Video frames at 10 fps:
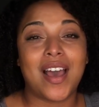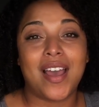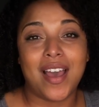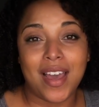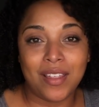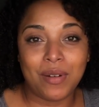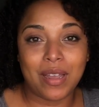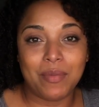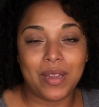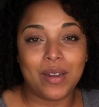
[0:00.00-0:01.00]
I highly
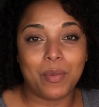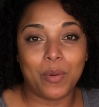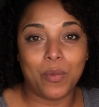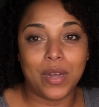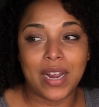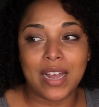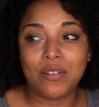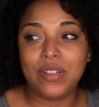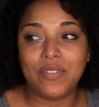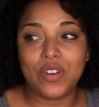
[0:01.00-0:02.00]
recommend number one. I
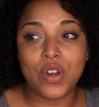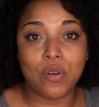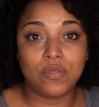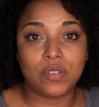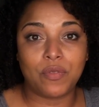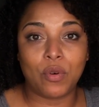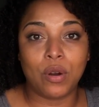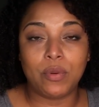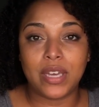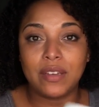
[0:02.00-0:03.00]
don't even know
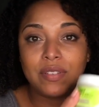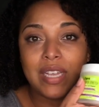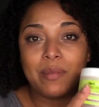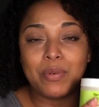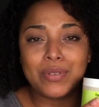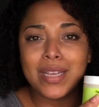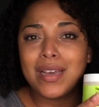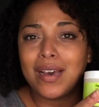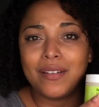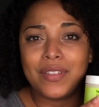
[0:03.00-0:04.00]
Sephora would give samples
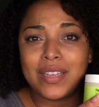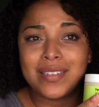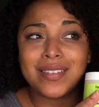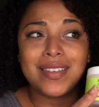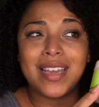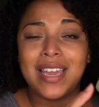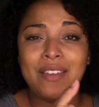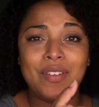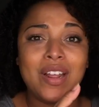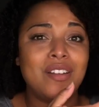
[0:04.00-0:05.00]
of this
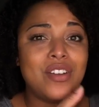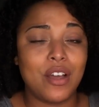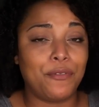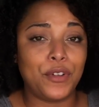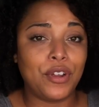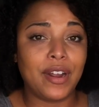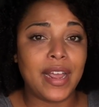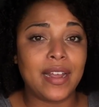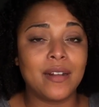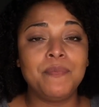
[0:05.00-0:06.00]
even enough for your
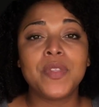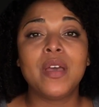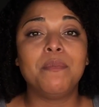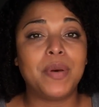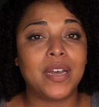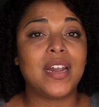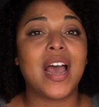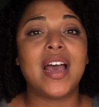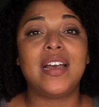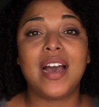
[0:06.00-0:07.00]
hair. But
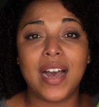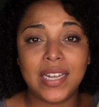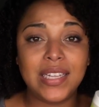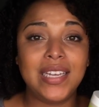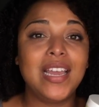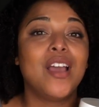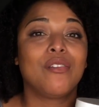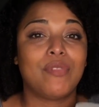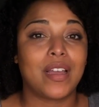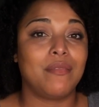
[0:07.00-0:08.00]
I highly
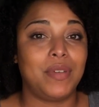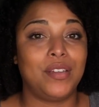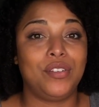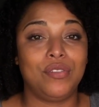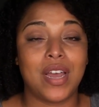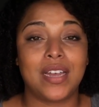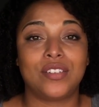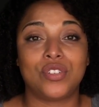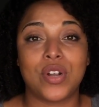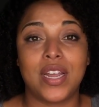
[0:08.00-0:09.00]
recommend you
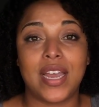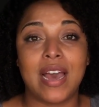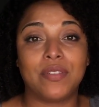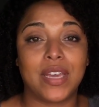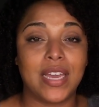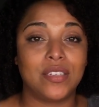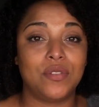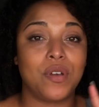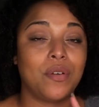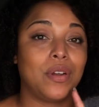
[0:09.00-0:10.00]
guys trying out the
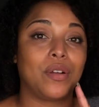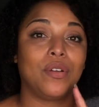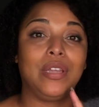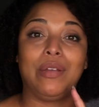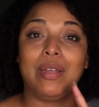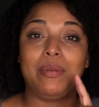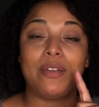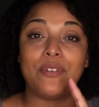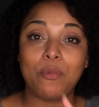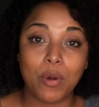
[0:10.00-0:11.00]
Cantu Coconut Curling Cream.
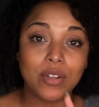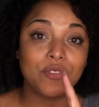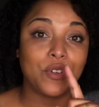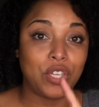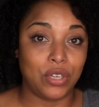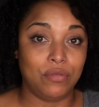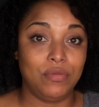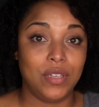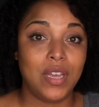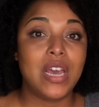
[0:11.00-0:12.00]
If it works for
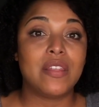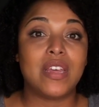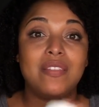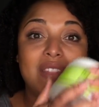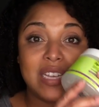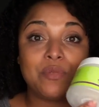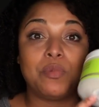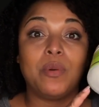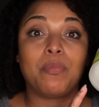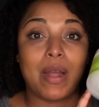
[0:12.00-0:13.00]
you, then this
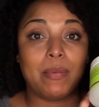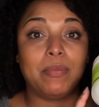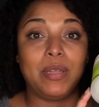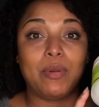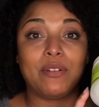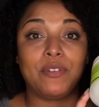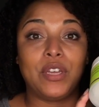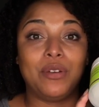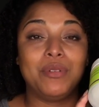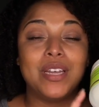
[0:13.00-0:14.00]
will probably work for
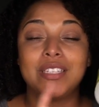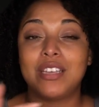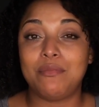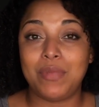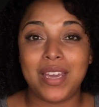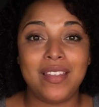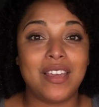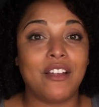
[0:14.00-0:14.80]
you. To me,